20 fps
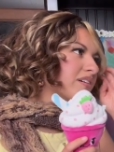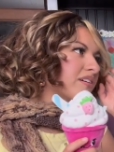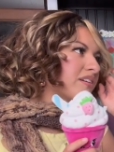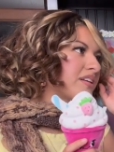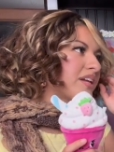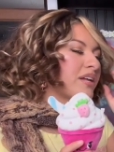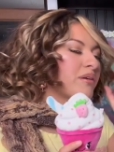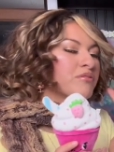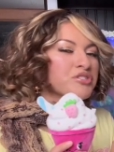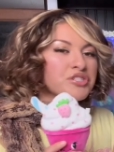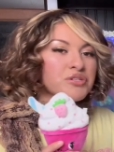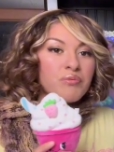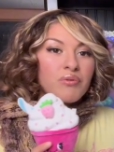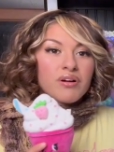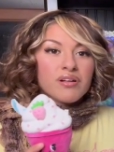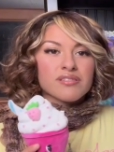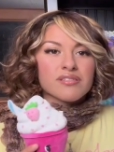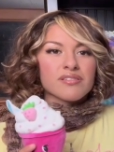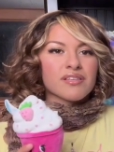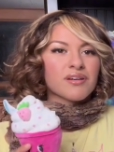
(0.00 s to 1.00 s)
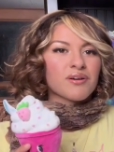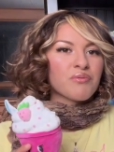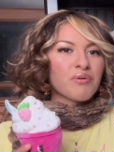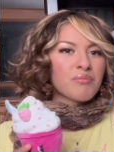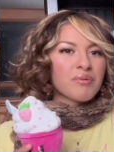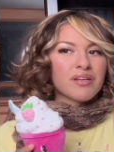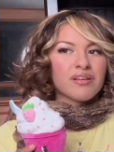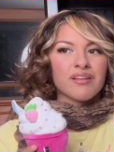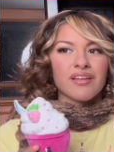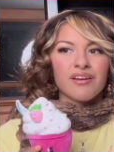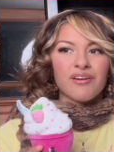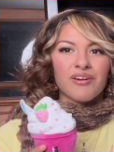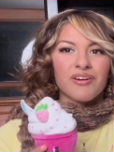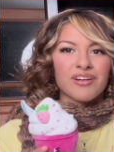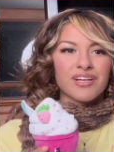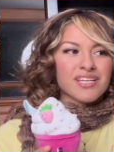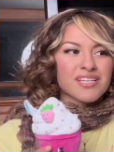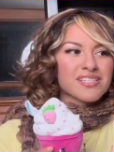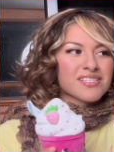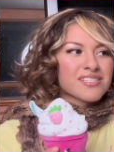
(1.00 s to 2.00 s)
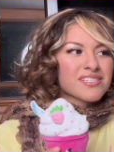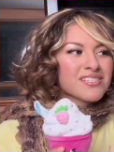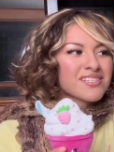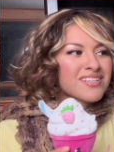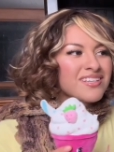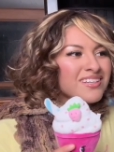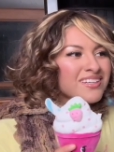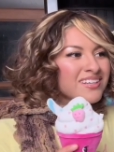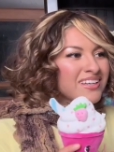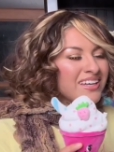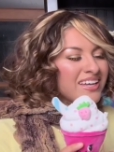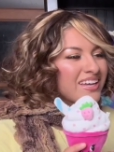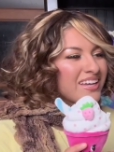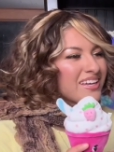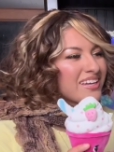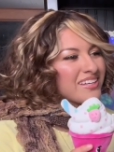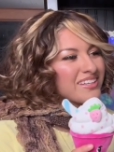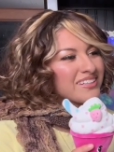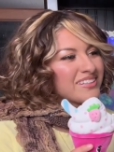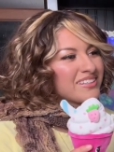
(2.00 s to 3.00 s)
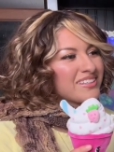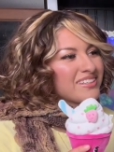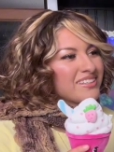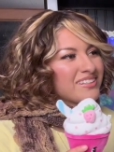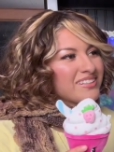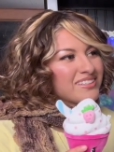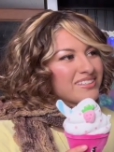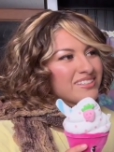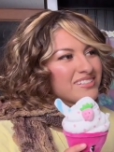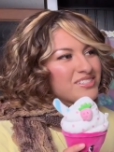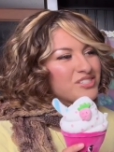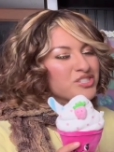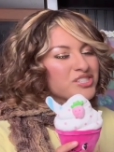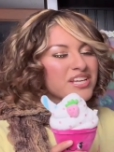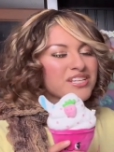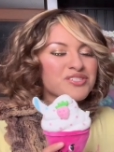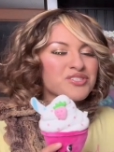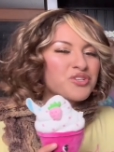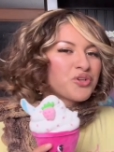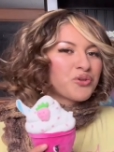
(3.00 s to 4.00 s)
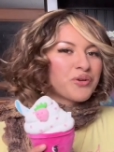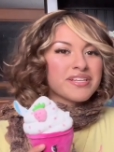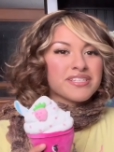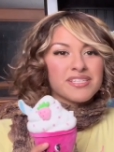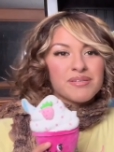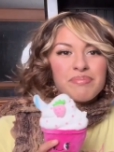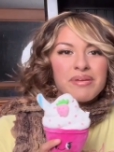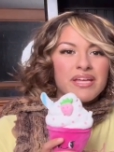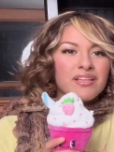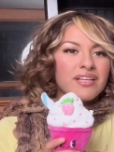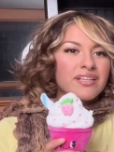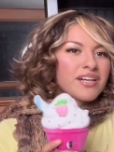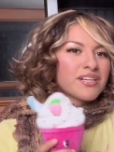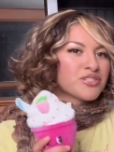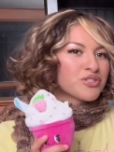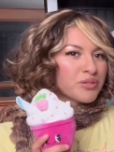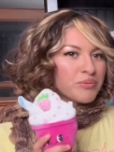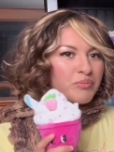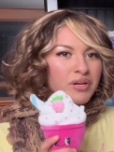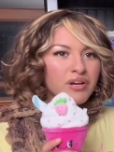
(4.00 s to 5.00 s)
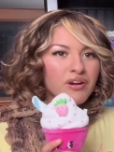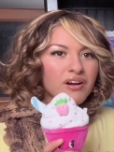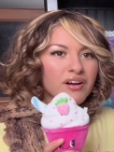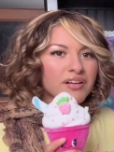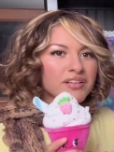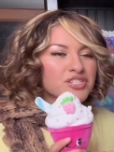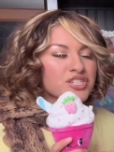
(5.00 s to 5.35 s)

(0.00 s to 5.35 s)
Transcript: getting what she wants as like a woman like artist, and she just has this crazy pink like ice cream wig on.